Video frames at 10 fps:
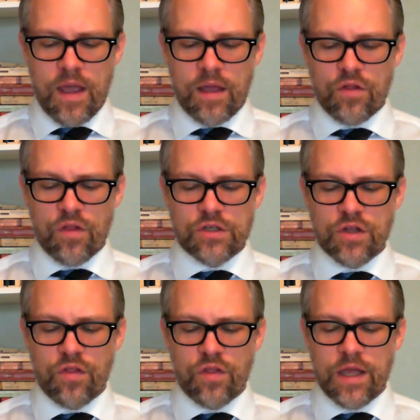And such
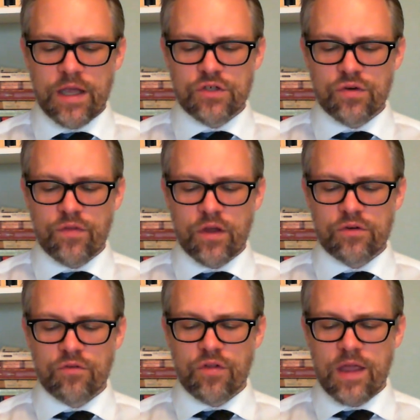is the nature of the
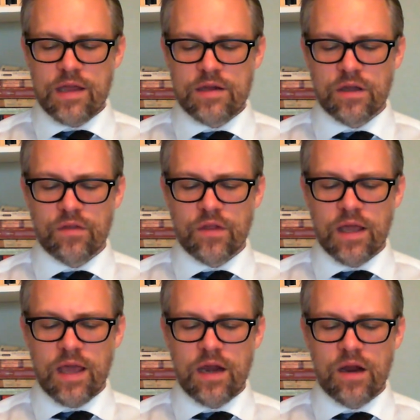understanding that it
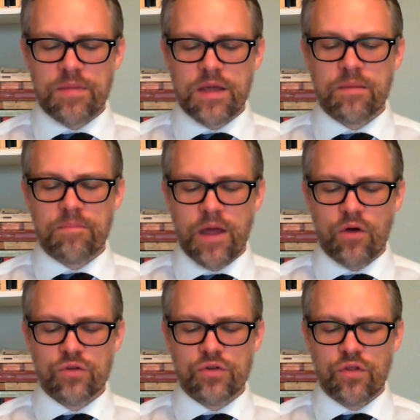cannot be
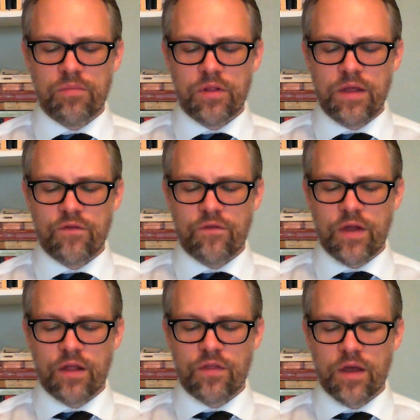compelled to the belief of
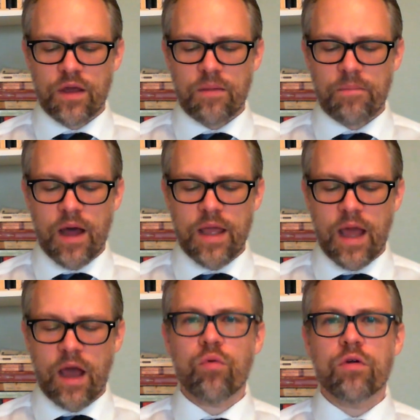anything by
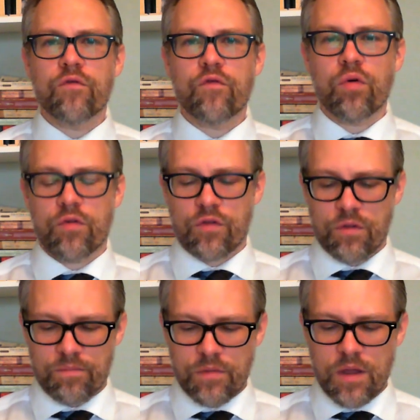outward force.